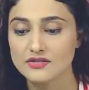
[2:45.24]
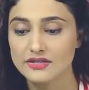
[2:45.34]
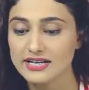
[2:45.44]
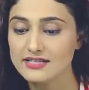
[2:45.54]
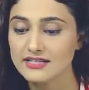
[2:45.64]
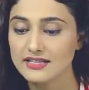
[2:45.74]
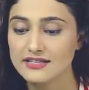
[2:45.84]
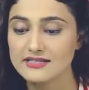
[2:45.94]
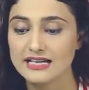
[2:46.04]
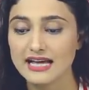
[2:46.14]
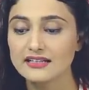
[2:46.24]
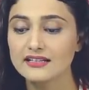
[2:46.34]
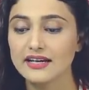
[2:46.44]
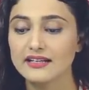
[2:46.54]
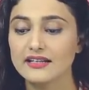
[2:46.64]
so yes, and there's
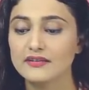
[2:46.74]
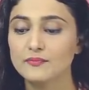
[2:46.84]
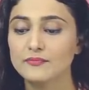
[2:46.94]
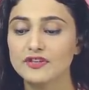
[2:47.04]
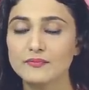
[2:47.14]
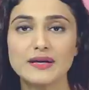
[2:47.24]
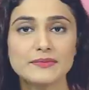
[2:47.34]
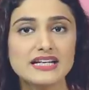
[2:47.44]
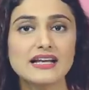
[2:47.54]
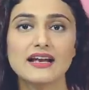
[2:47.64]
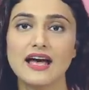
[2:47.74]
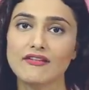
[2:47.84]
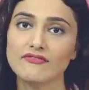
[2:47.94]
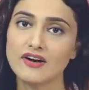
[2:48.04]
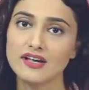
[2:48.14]
salad and then with my meal I'll
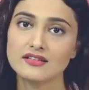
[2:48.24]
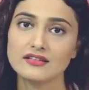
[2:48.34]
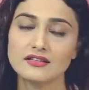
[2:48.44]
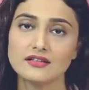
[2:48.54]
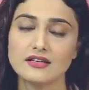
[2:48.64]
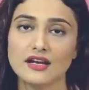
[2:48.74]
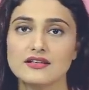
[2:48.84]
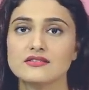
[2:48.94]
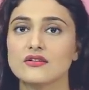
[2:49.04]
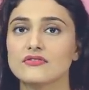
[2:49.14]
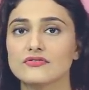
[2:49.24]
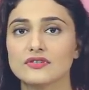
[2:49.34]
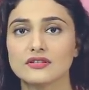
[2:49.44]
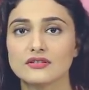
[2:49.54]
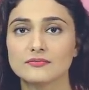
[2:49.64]
have one glass of
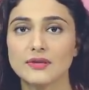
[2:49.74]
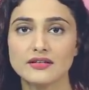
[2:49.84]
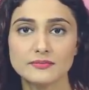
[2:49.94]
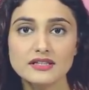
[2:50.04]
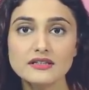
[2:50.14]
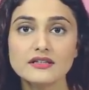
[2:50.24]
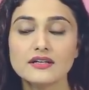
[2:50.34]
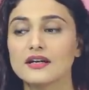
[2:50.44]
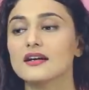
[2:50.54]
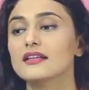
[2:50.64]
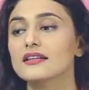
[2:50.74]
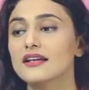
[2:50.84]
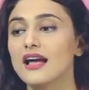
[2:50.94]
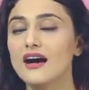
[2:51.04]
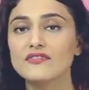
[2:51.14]
uh, buttermilk.
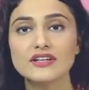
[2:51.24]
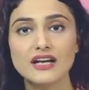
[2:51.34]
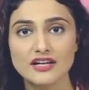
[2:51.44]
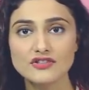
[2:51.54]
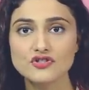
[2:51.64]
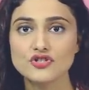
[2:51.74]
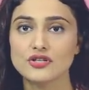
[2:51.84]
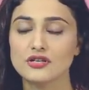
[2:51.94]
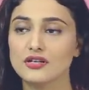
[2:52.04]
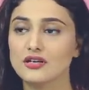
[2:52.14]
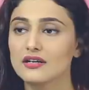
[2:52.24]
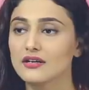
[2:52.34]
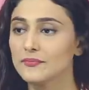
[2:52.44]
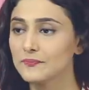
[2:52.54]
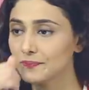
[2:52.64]
Then after lunch,
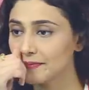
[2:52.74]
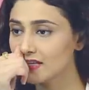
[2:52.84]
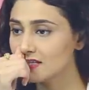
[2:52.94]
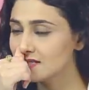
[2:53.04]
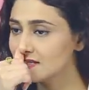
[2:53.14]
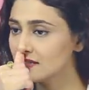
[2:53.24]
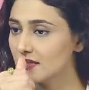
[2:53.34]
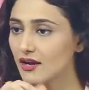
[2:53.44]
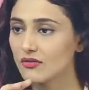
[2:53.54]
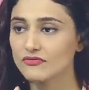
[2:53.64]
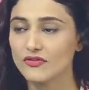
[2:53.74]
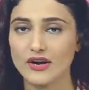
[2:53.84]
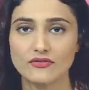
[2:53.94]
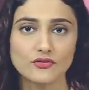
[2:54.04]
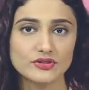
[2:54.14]
um, it's around
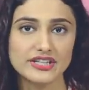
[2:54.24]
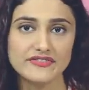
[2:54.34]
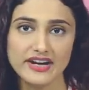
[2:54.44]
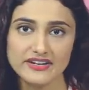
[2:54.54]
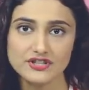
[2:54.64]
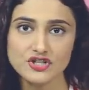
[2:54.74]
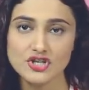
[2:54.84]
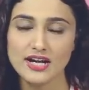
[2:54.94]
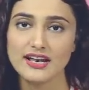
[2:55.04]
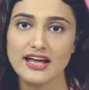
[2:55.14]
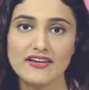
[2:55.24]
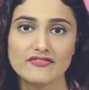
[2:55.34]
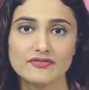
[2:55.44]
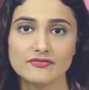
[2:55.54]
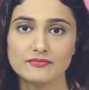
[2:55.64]
4.35ish, I'll
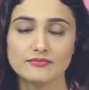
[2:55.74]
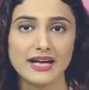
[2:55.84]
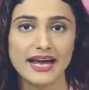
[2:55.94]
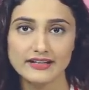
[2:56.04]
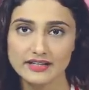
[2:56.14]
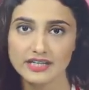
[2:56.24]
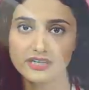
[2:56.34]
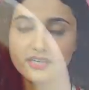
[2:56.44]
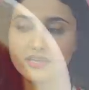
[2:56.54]
have black tea.